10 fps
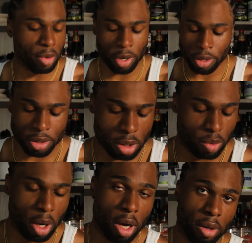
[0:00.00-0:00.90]

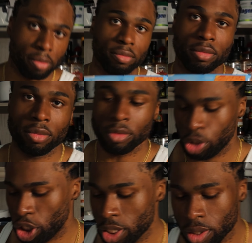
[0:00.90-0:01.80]
ingredients, we got
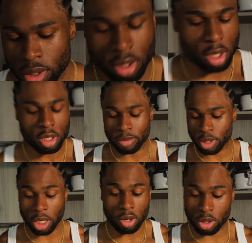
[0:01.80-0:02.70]
cheese, some
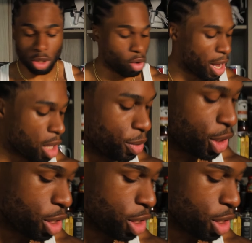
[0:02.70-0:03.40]
singles, low-calorie